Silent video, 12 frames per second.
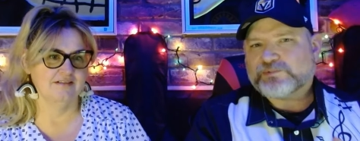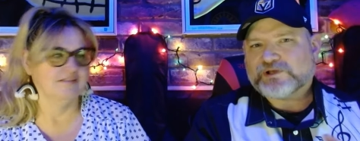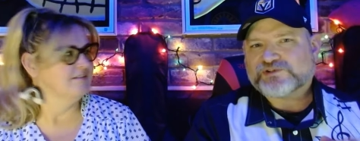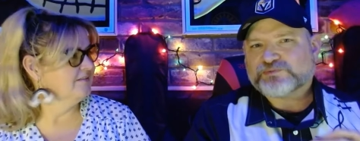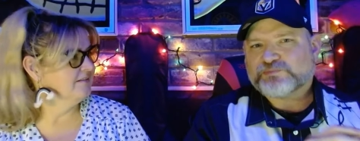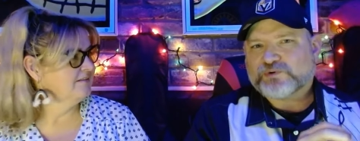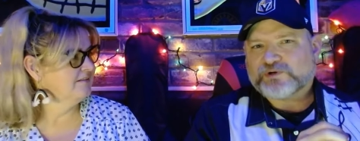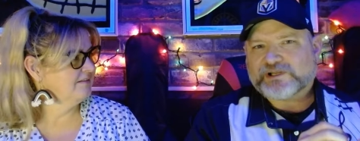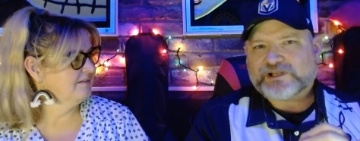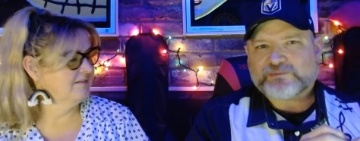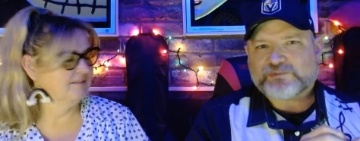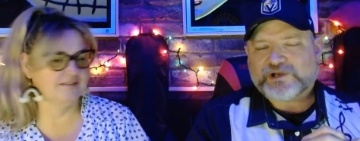Speaker 1: uh,
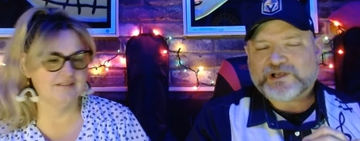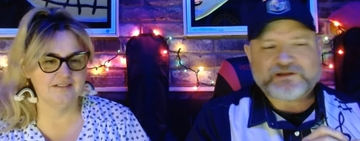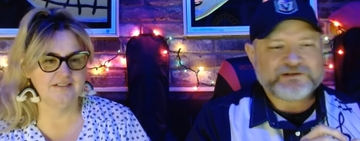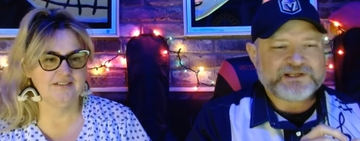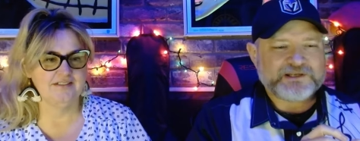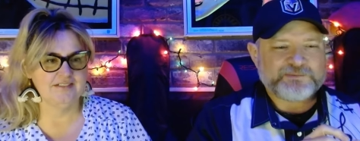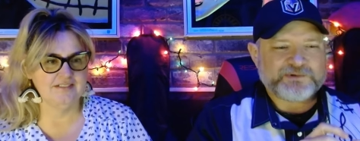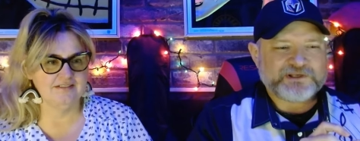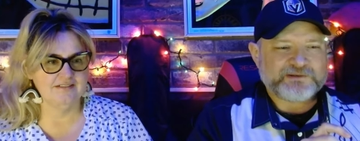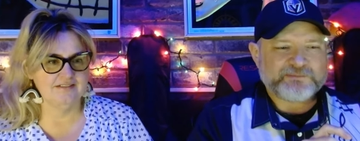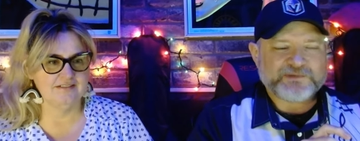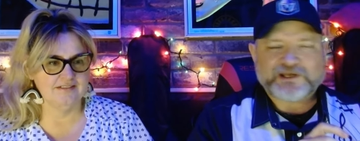supporting Gabriel and keeping
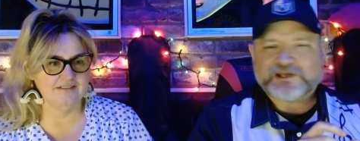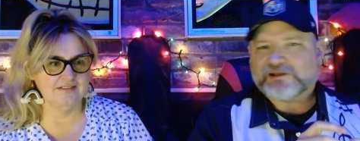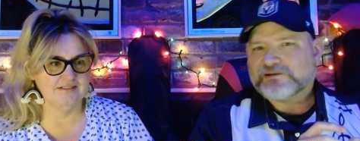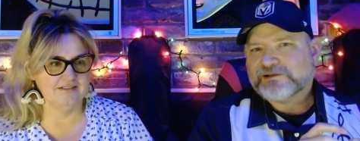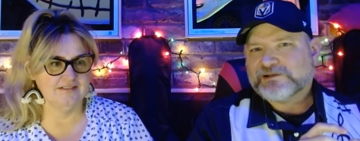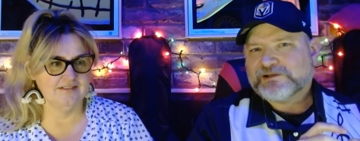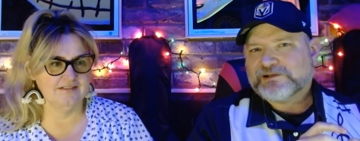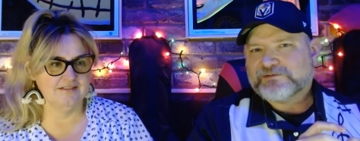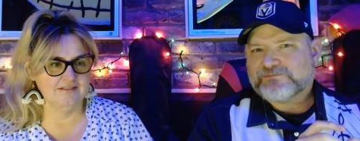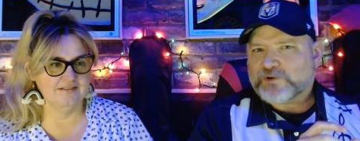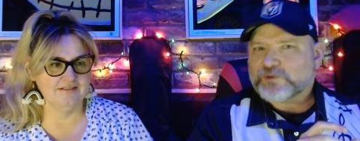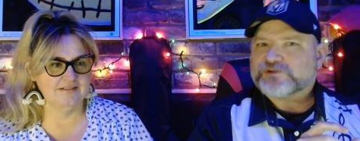him uh,
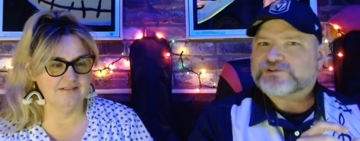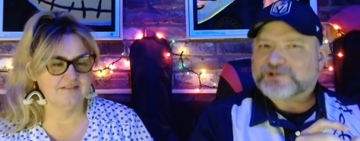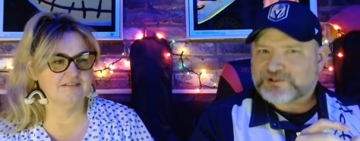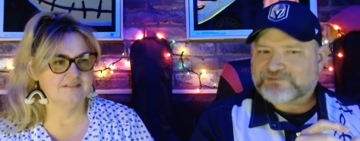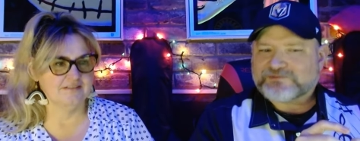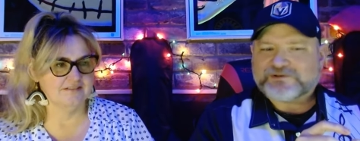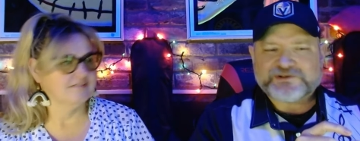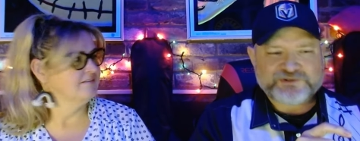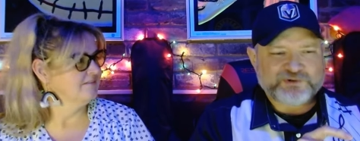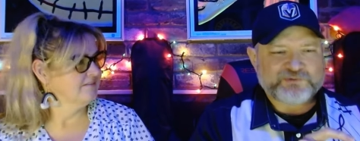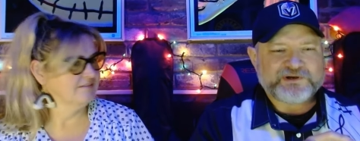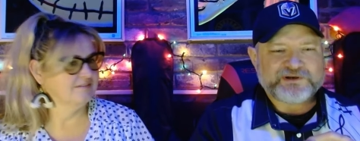focused on his
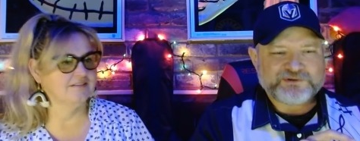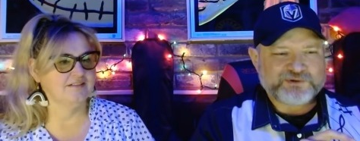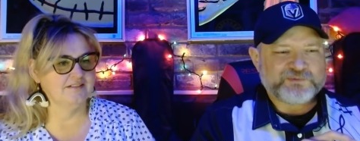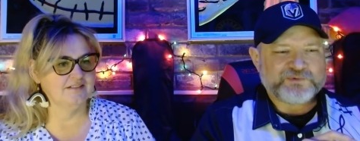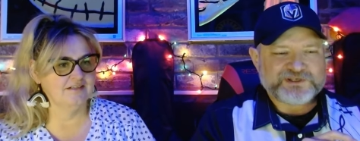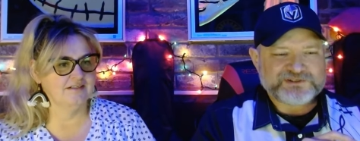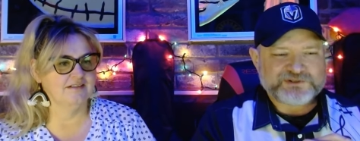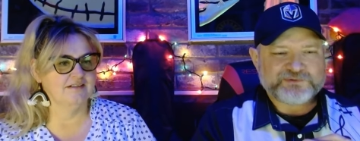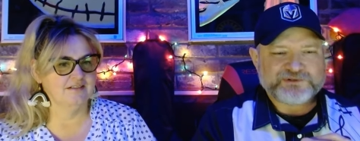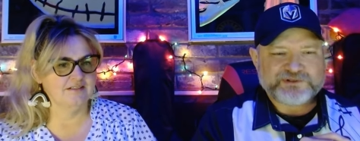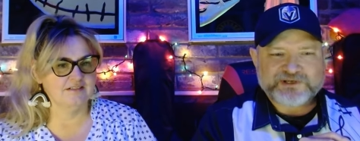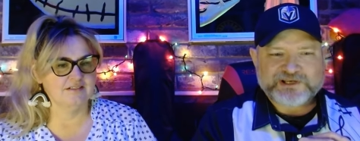career and doing what he's
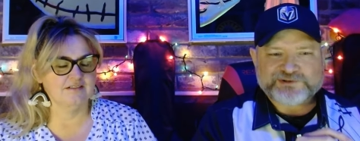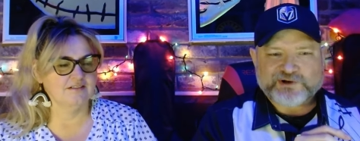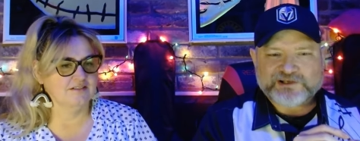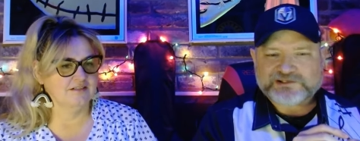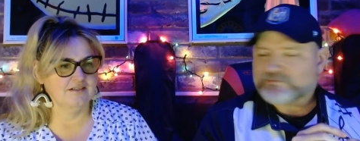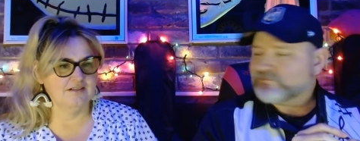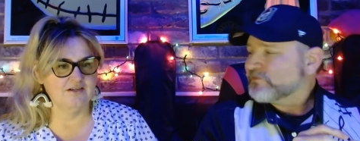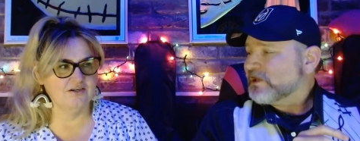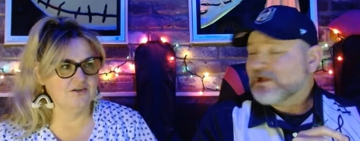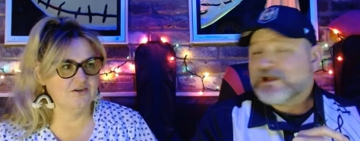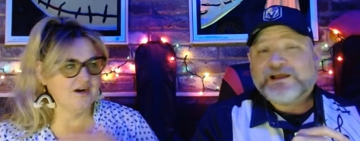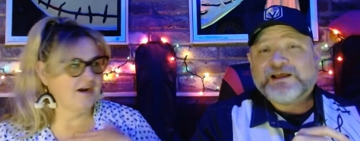doing. You guys are awesome.
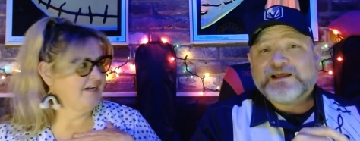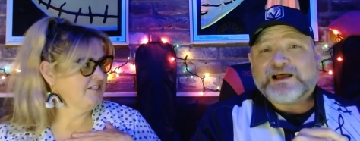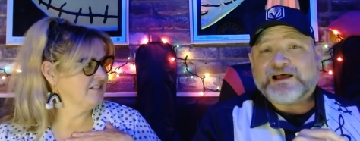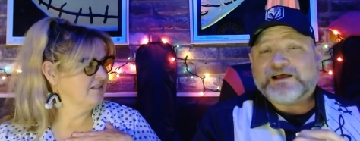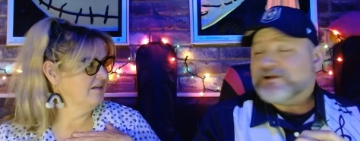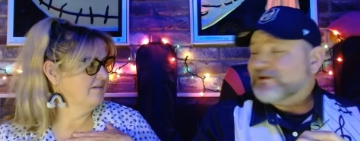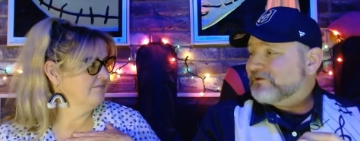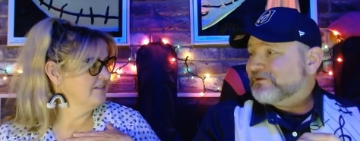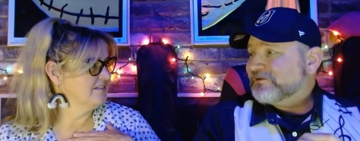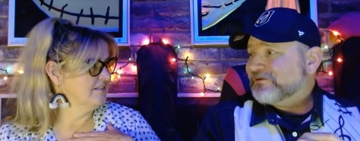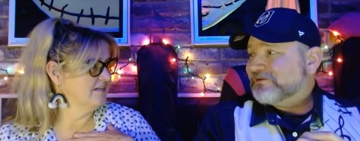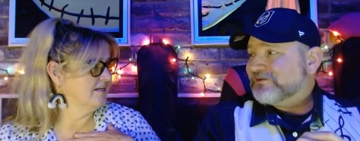
Speaker 2: I just love
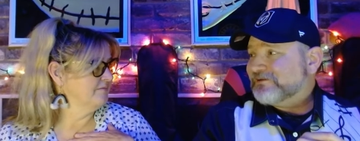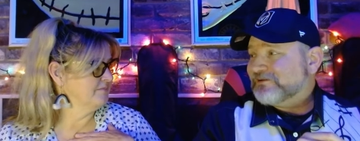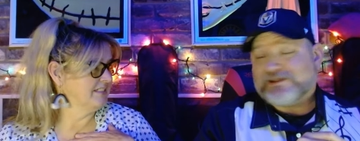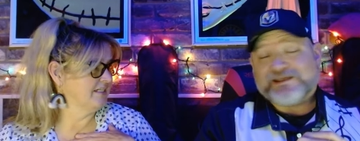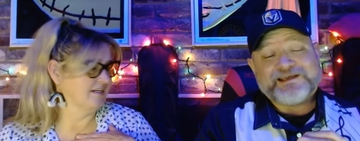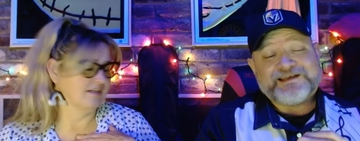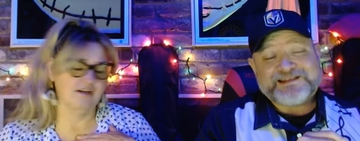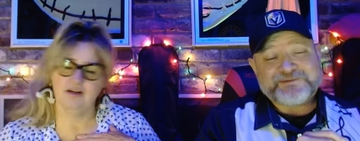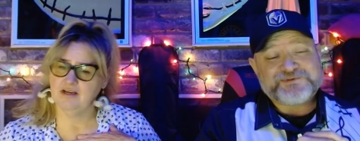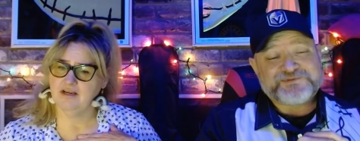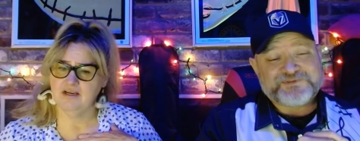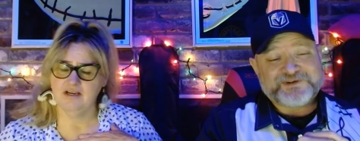listening to him.
Speaker 1: Yeah,
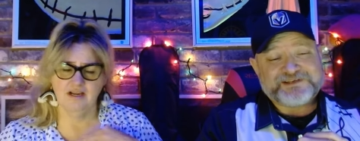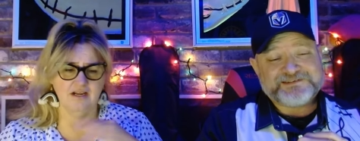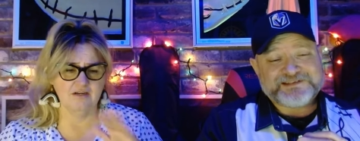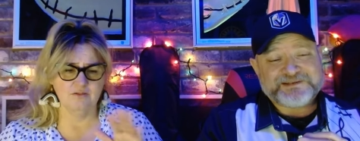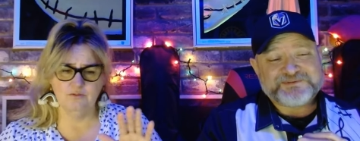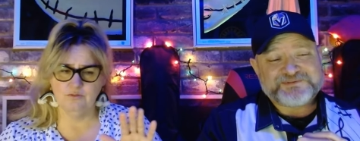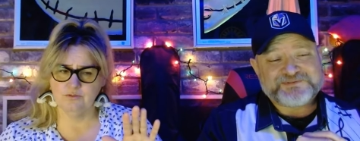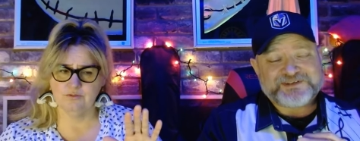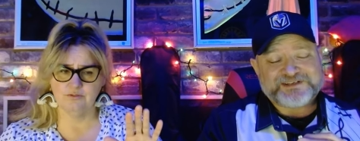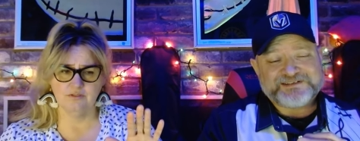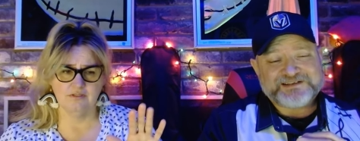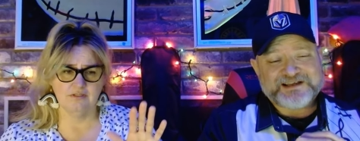that was fun. That was
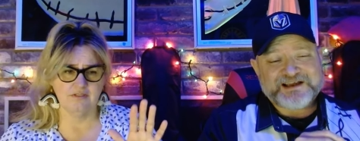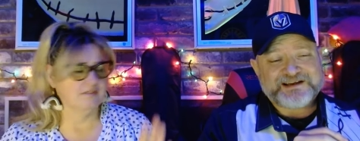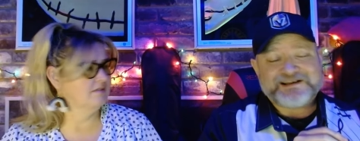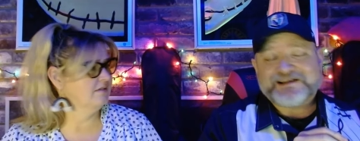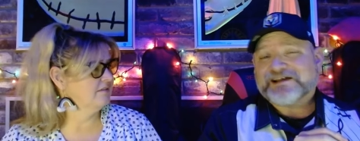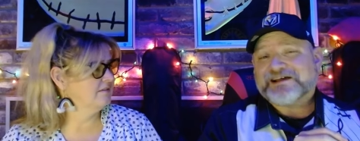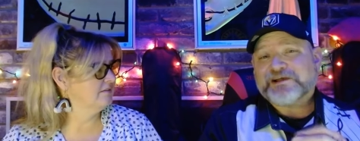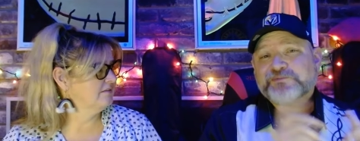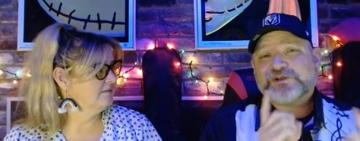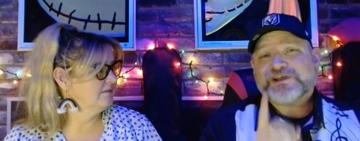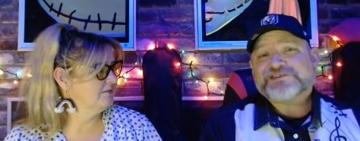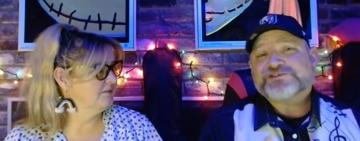fun. All right. Uh, I
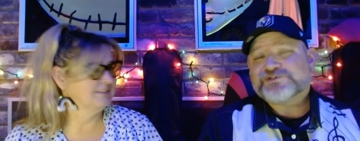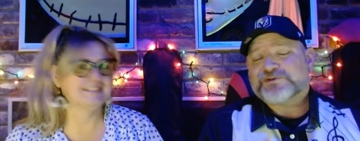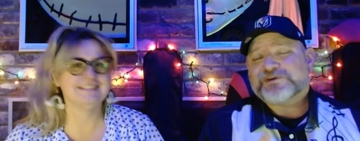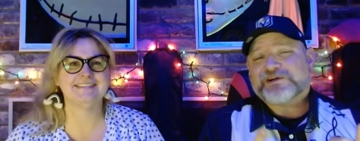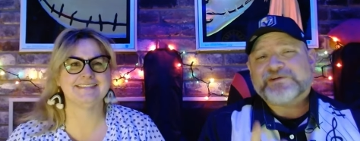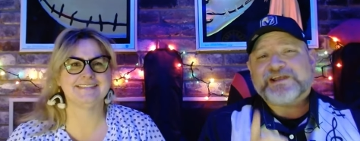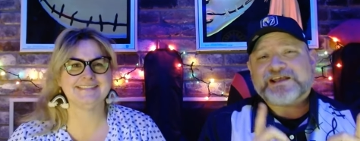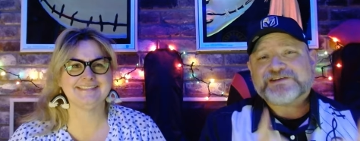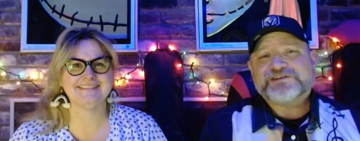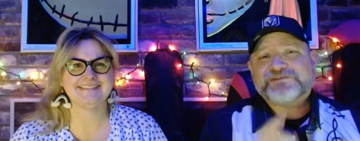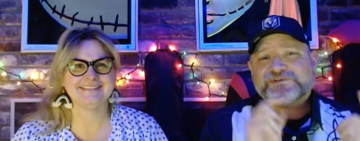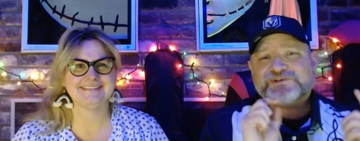hope you guys enjoyed our
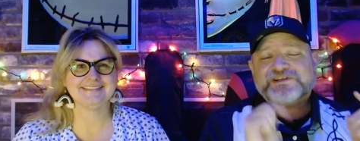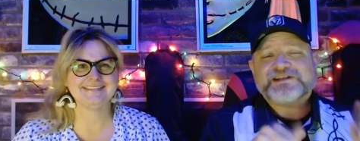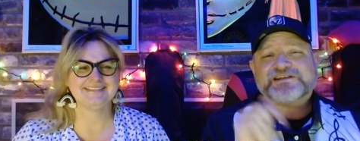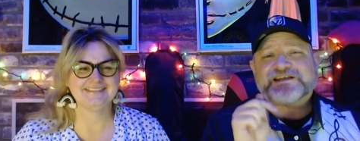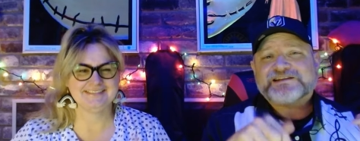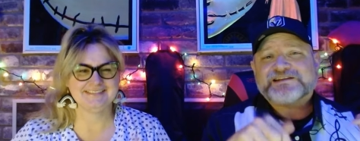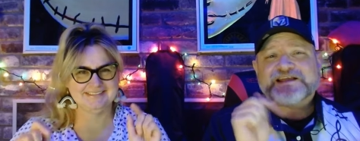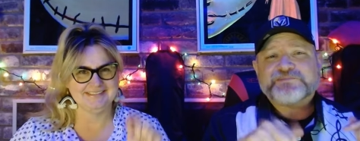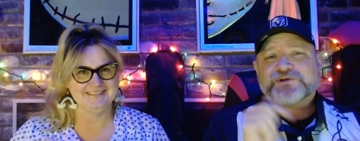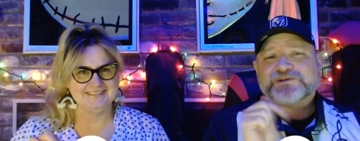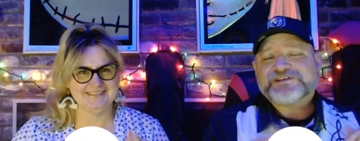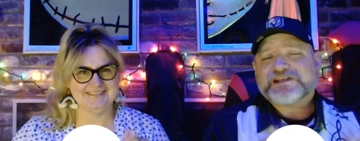reaction. If you did, hit that like button